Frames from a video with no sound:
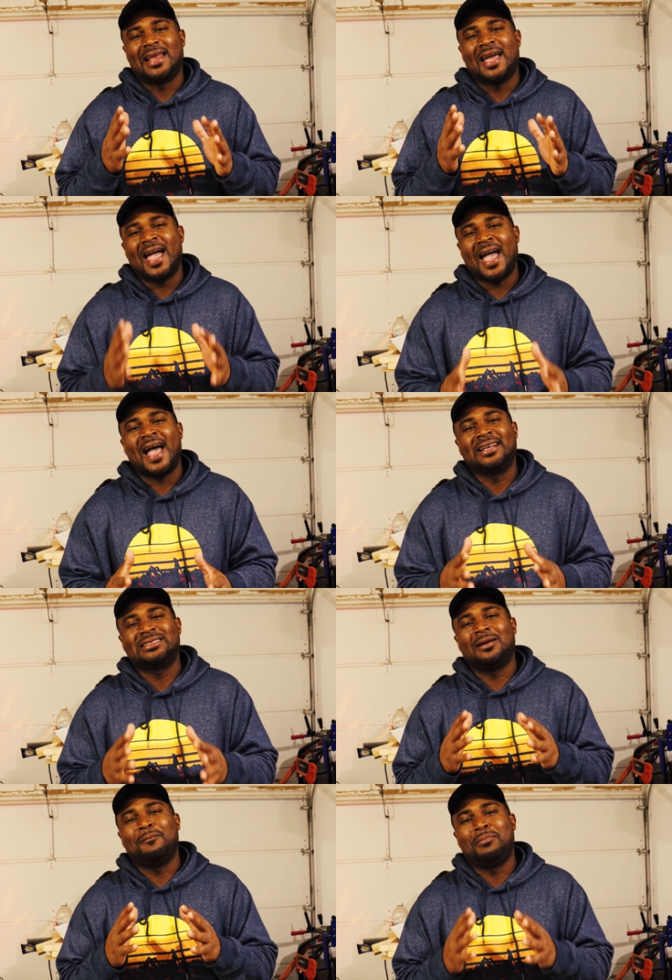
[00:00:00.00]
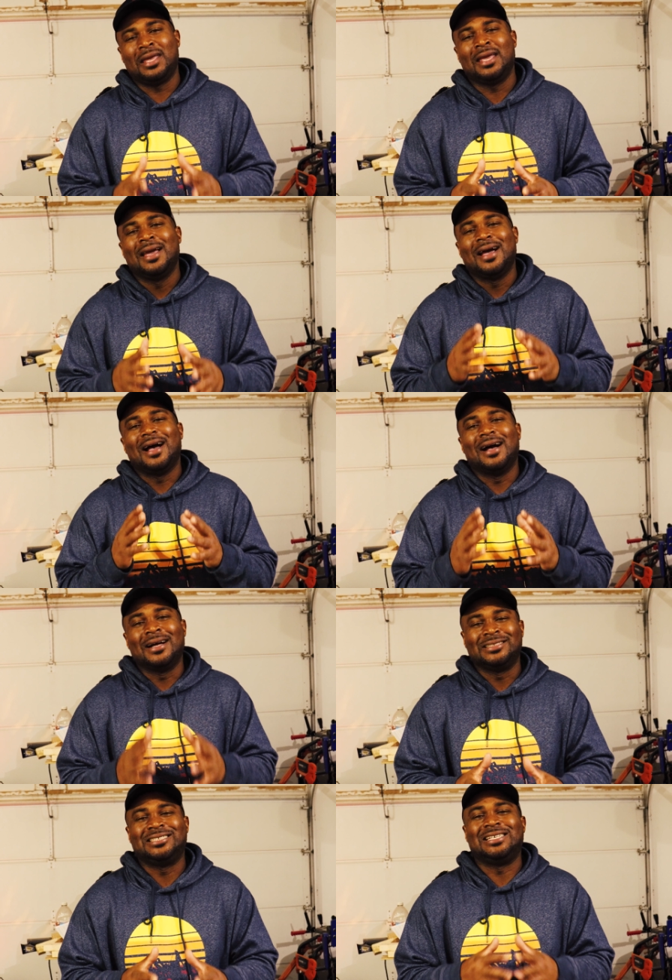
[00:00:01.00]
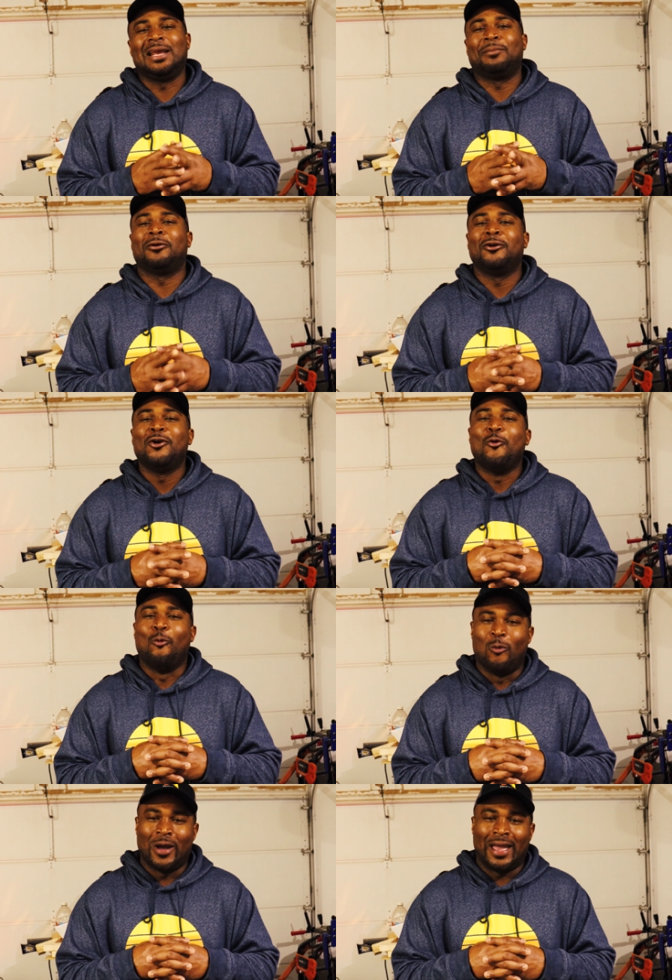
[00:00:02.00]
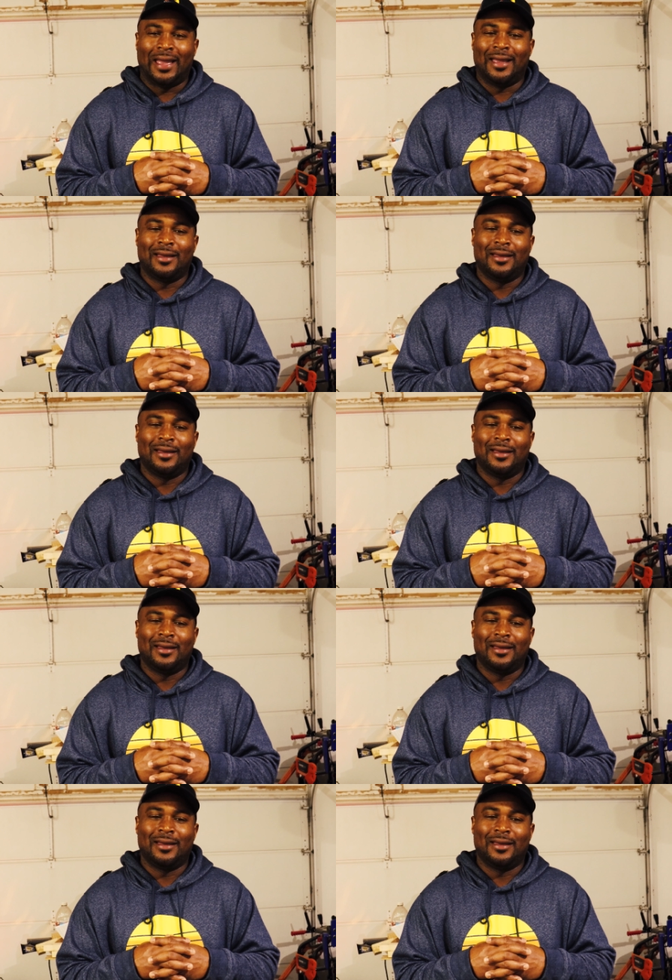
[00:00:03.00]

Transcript: There has to be a cheaper way.